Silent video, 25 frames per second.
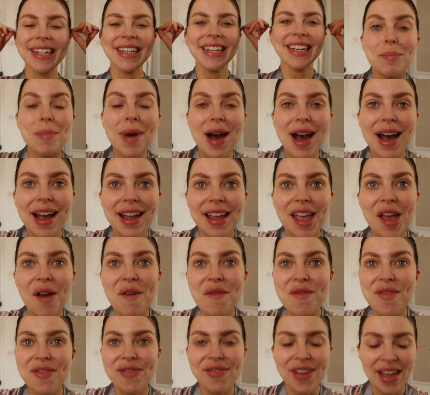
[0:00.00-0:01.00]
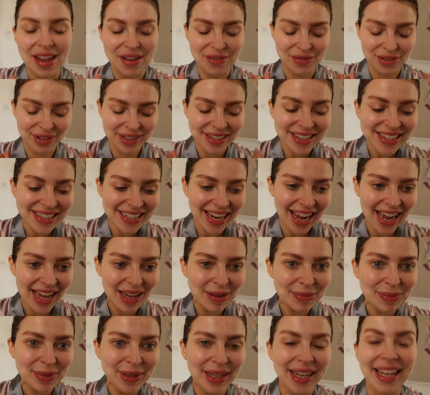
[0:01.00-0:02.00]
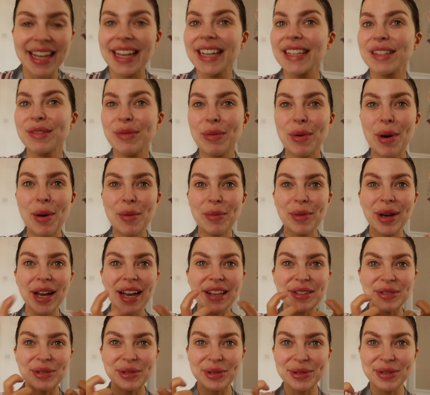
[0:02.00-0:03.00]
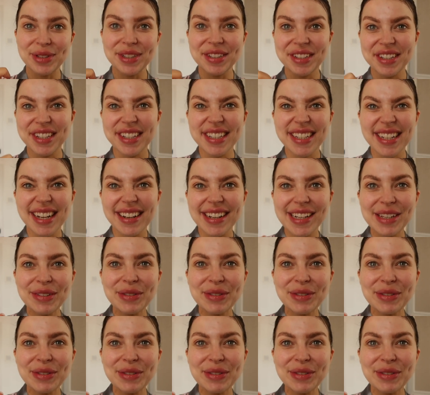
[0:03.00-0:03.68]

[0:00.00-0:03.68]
My favorite step, it is one that gets all the dirt out.